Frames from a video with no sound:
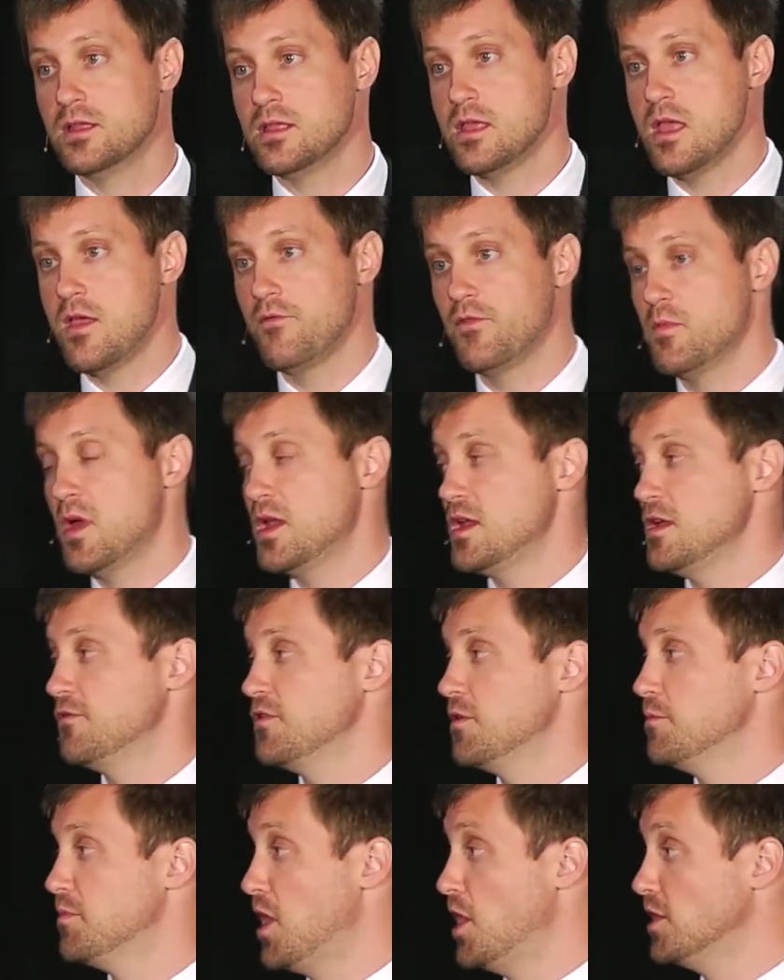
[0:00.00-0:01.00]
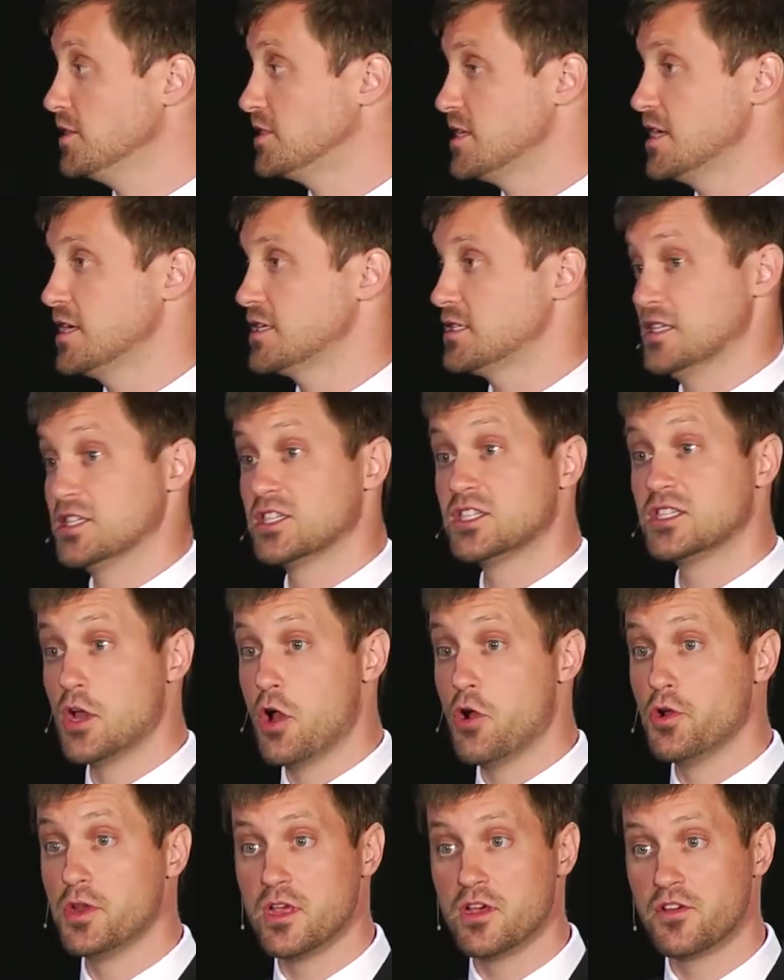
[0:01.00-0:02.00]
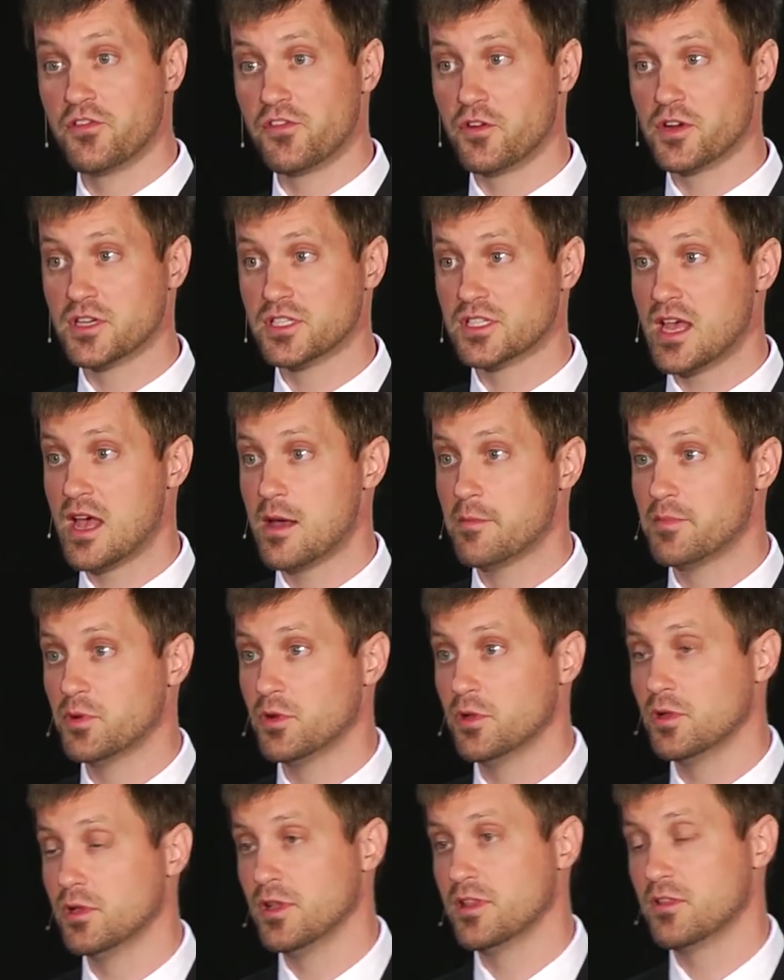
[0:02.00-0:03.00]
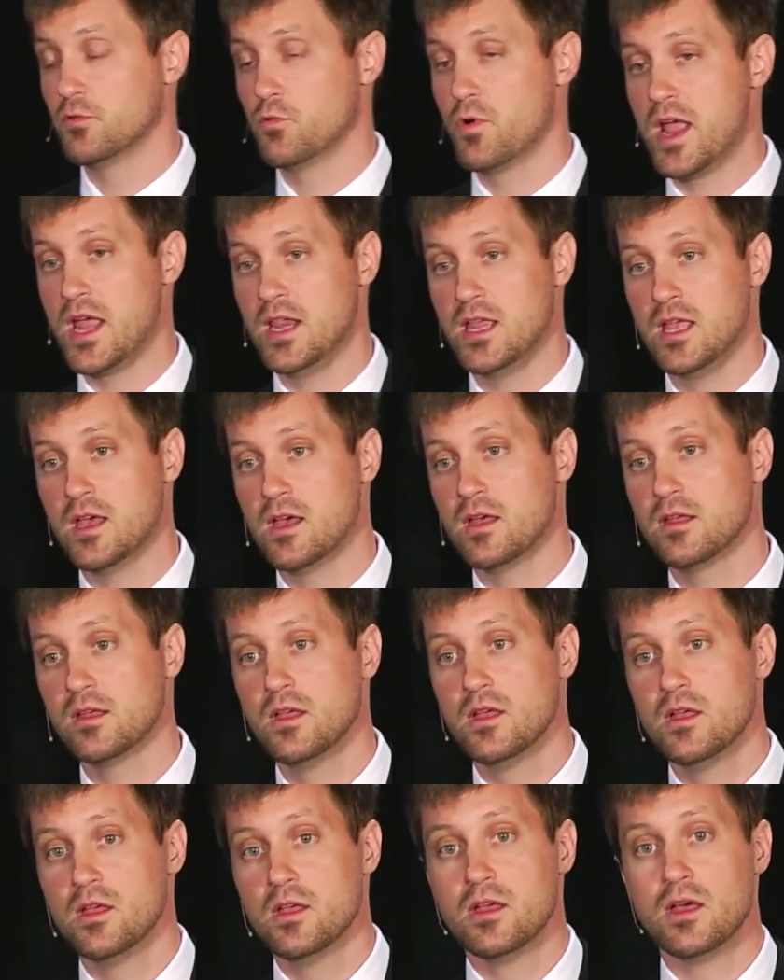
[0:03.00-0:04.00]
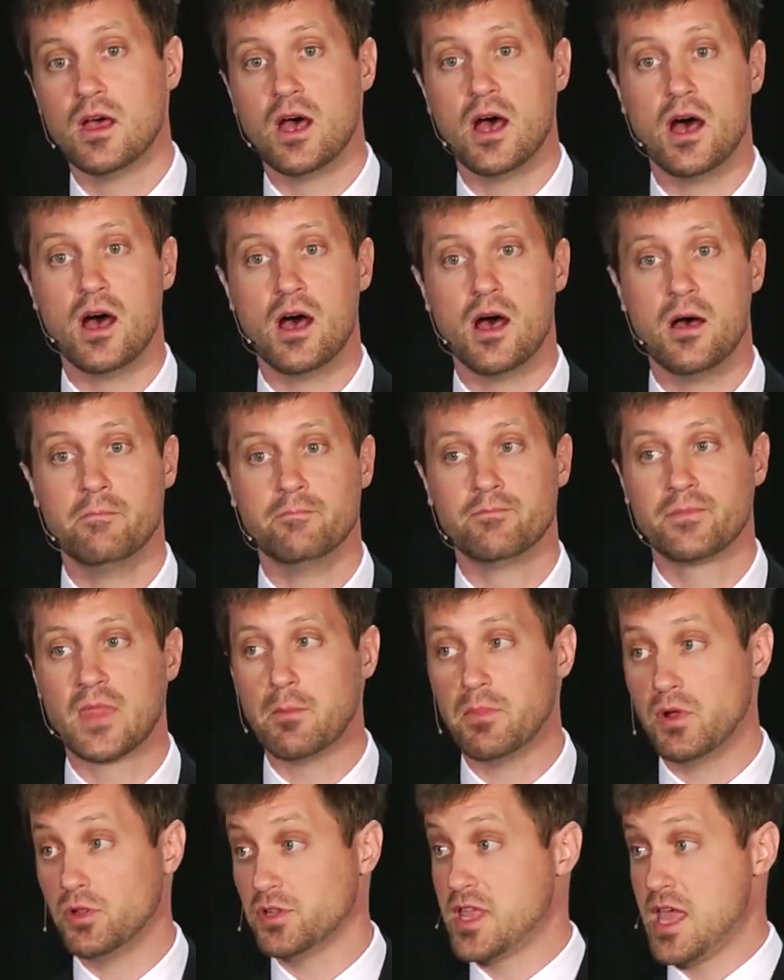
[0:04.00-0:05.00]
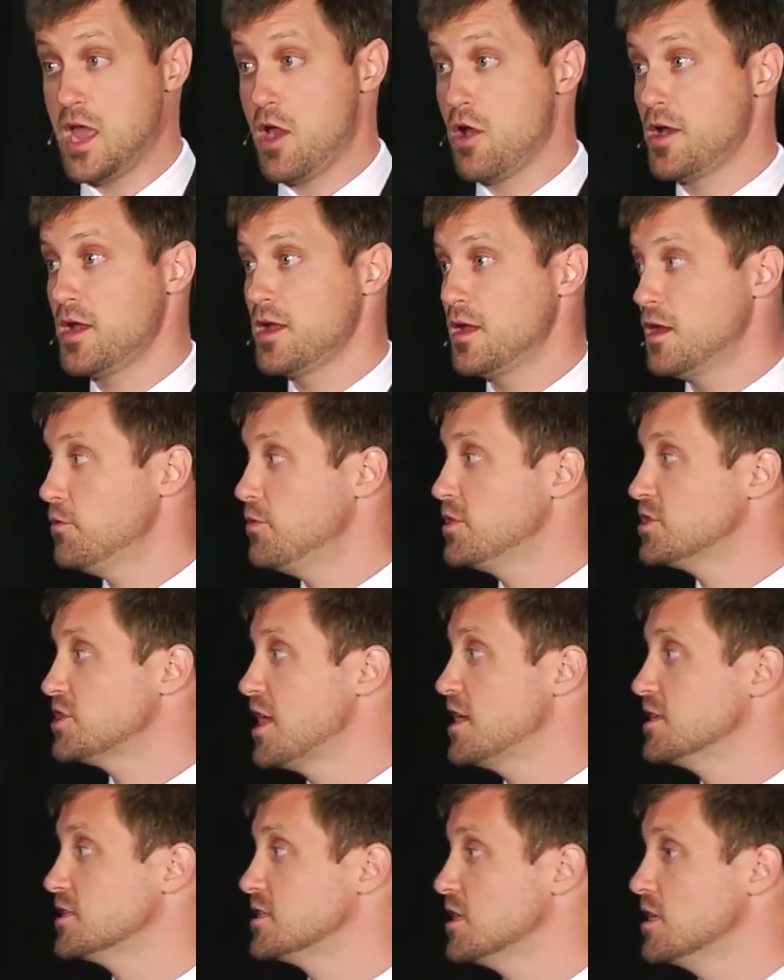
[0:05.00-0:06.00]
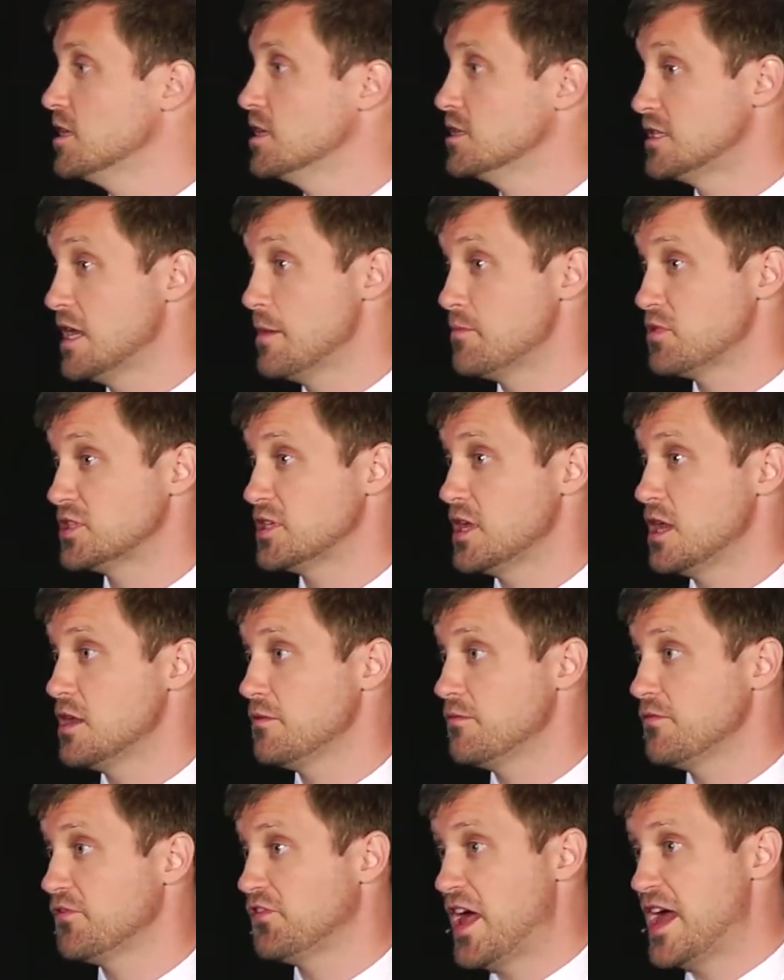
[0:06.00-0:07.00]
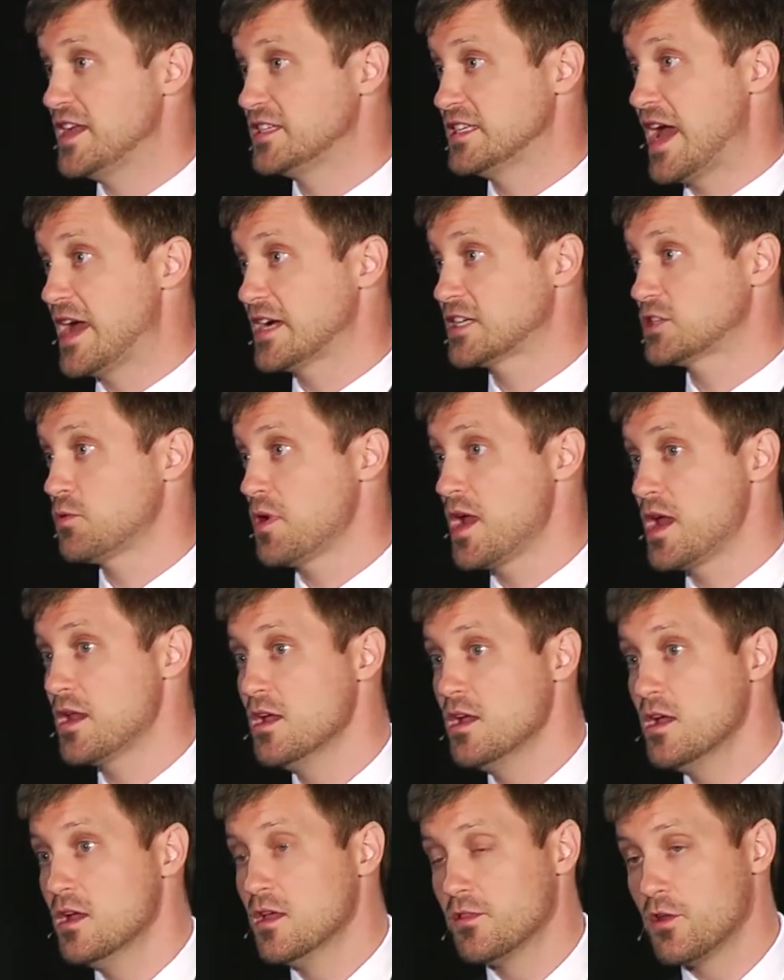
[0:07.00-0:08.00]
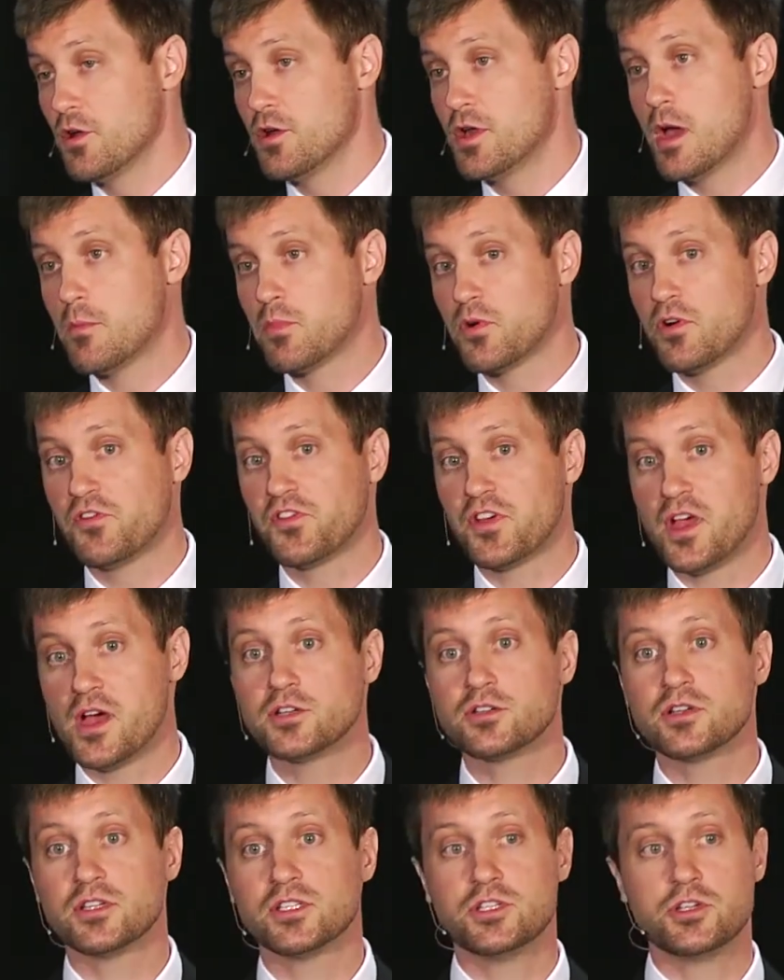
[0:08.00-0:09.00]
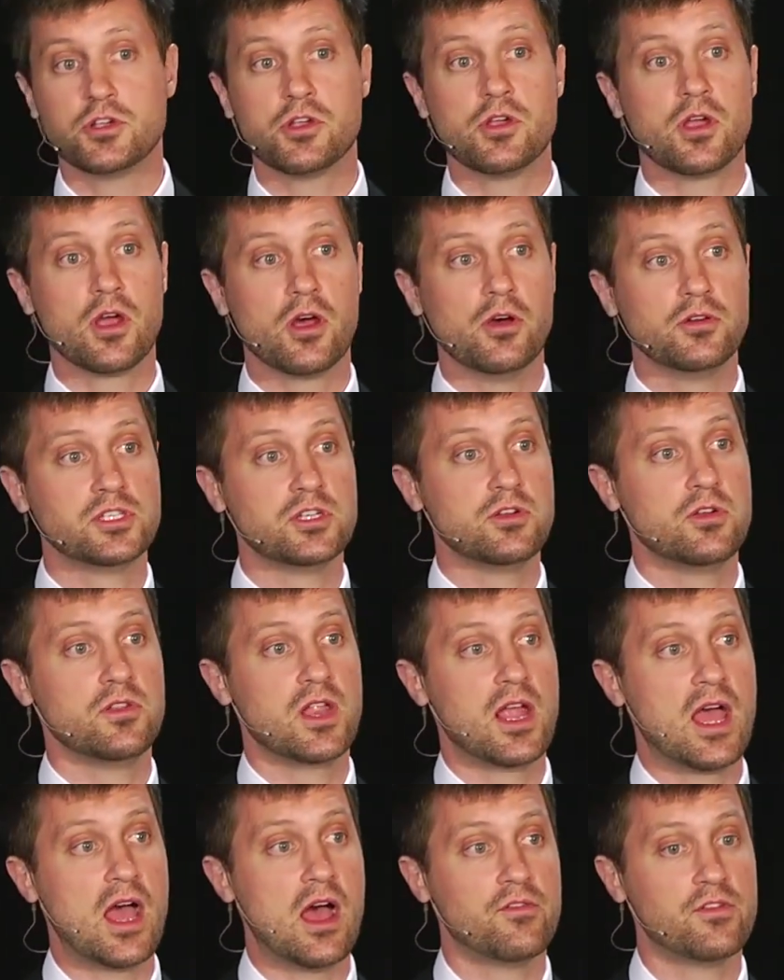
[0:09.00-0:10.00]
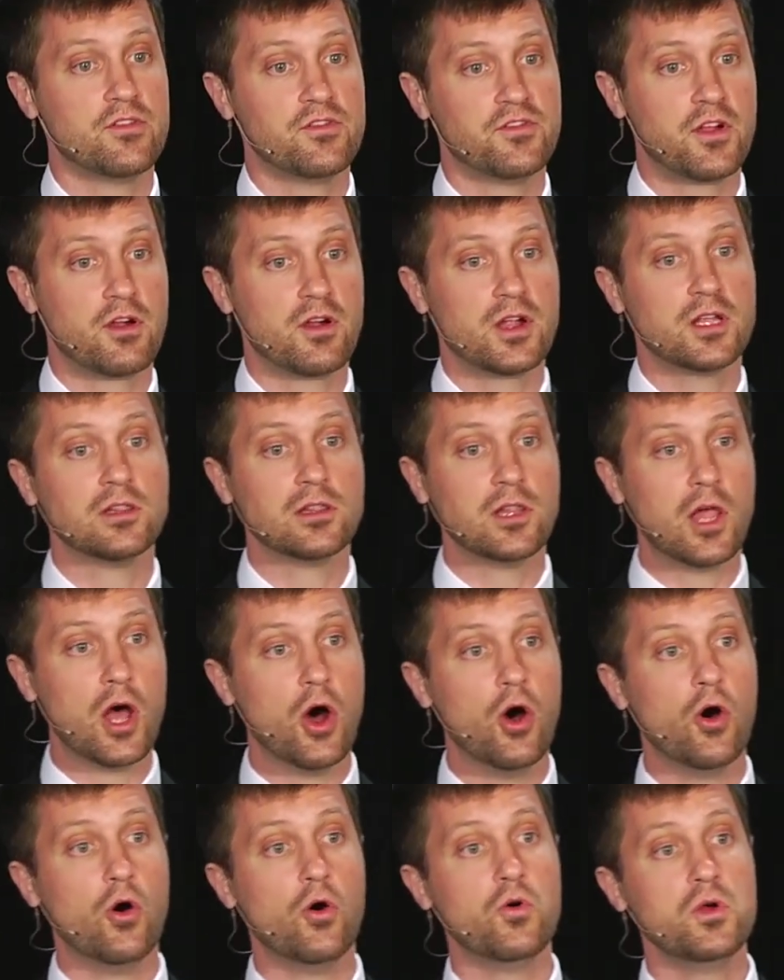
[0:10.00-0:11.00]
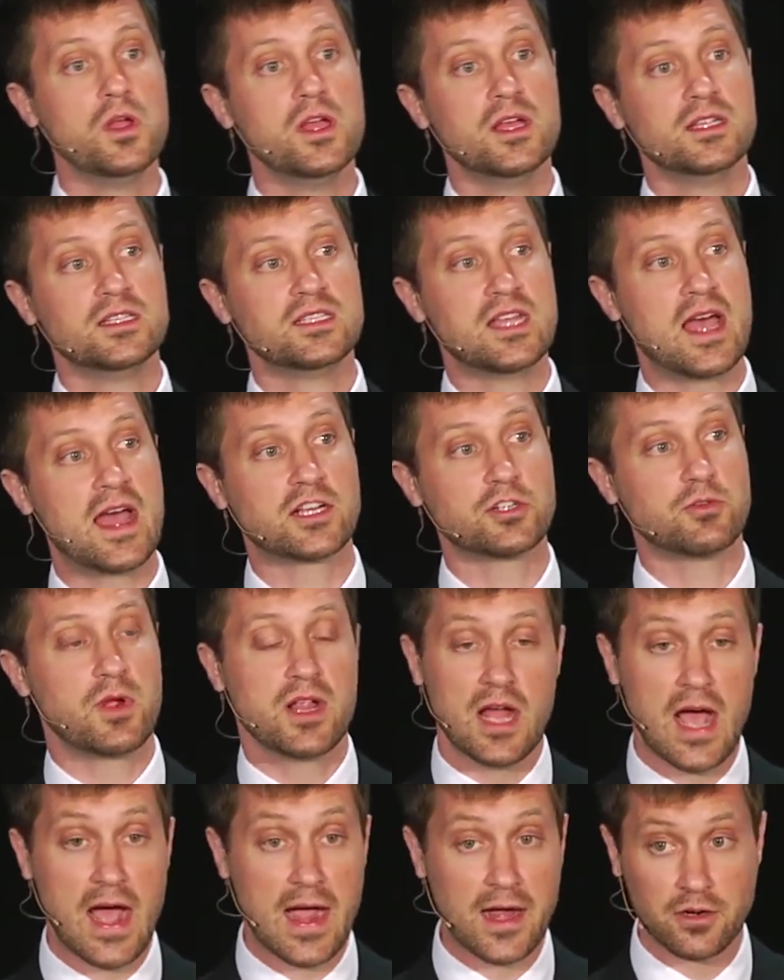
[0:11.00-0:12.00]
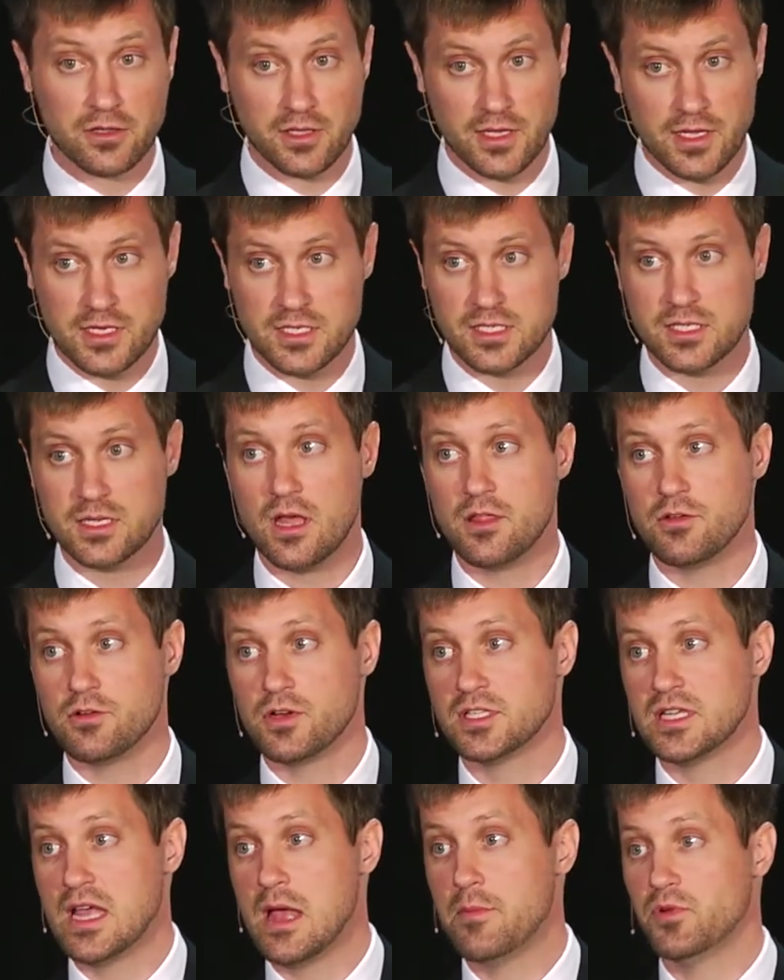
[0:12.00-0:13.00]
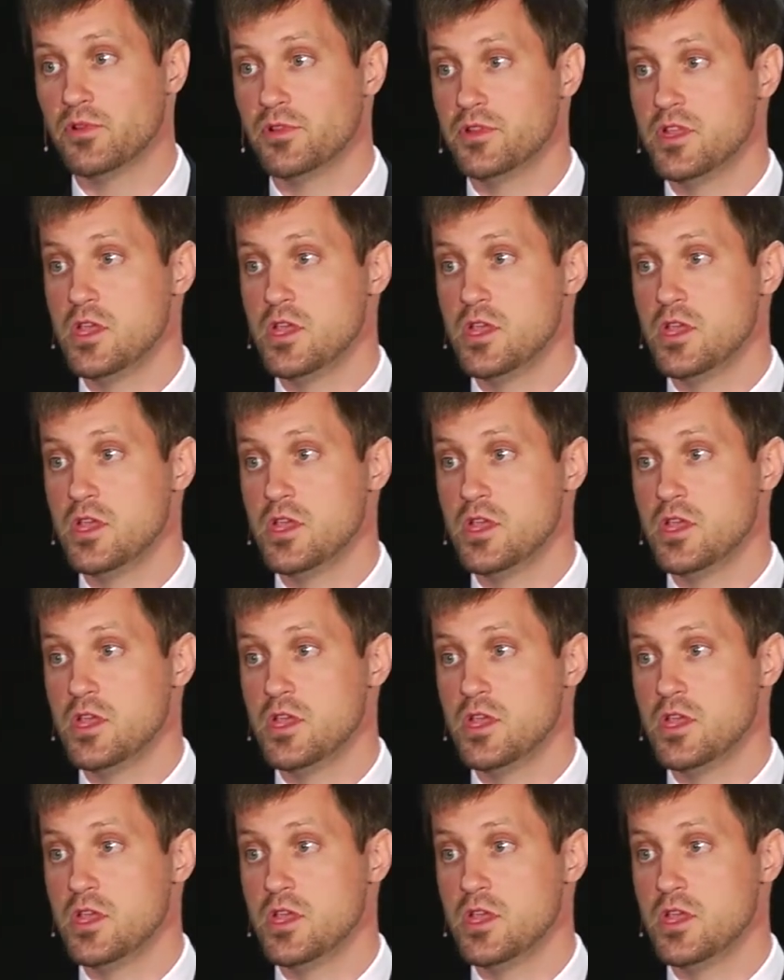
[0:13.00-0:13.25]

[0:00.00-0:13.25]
even many of the Baltics, Estonia, for example, Lithuania, Bulgaria, which has a 10% flat tax rate. There are a number of countries that you can go to that have a very low tax rate. Ireland is another example. The